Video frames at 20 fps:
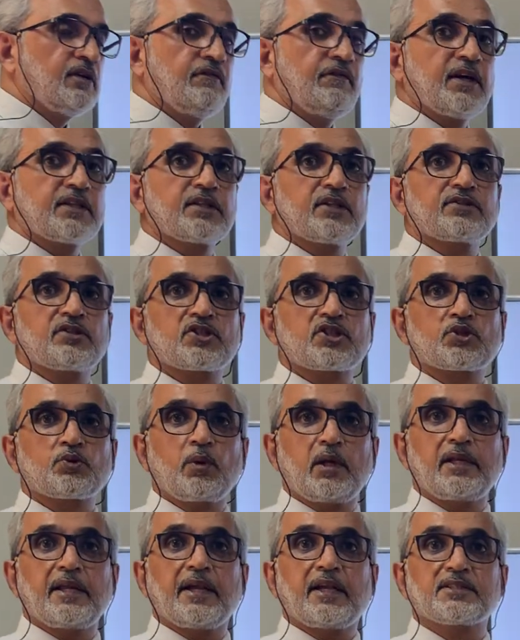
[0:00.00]
whether the
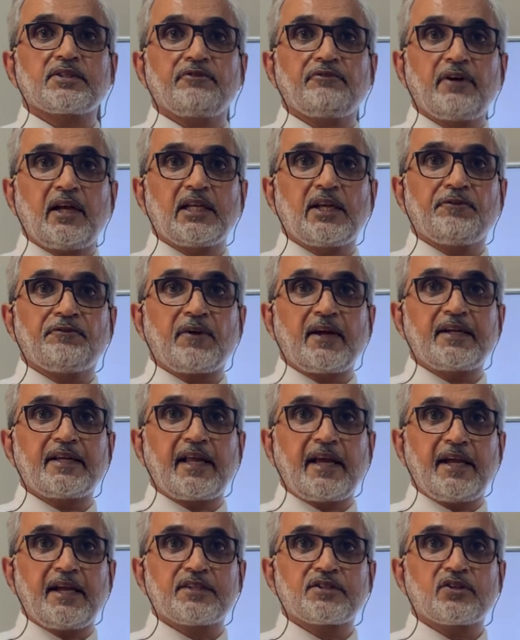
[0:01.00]
swelling has a well-defined
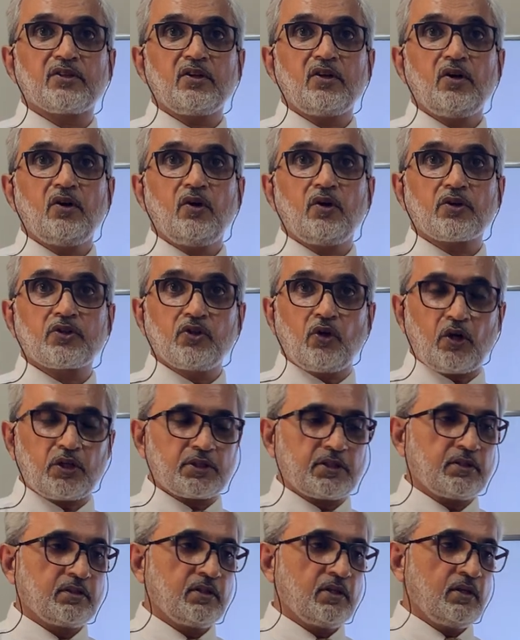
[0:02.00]
edge or
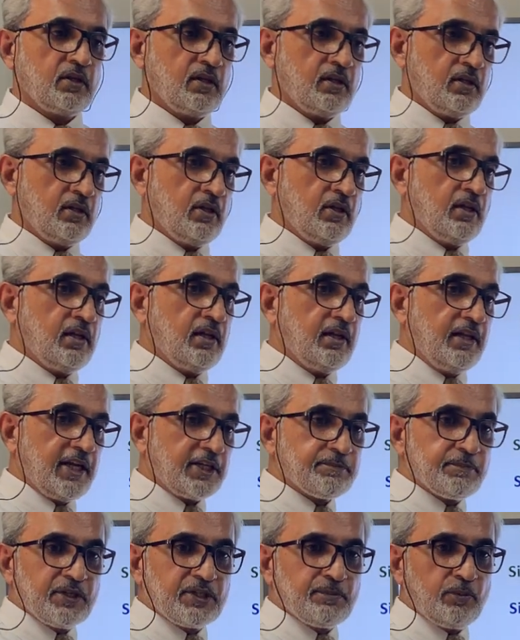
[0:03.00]
not.
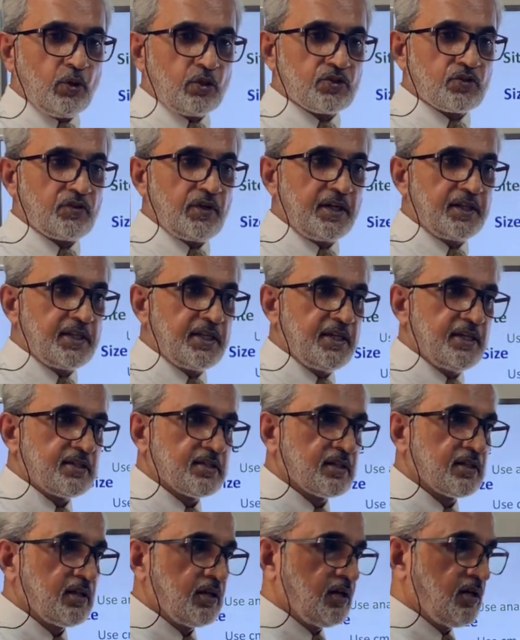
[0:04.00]
Let me demonstrate
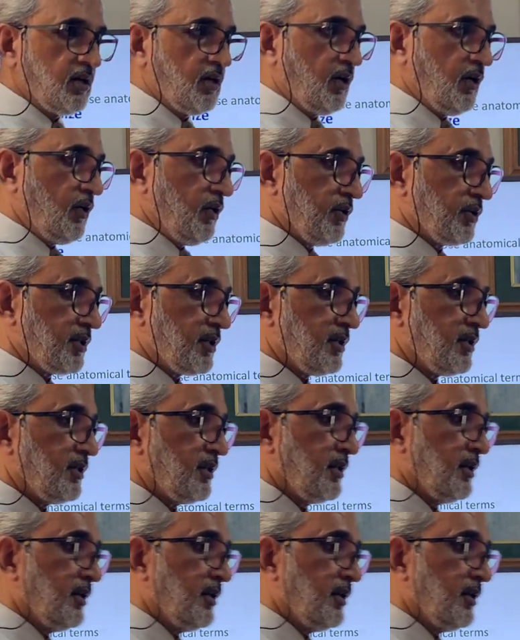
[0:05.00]
these on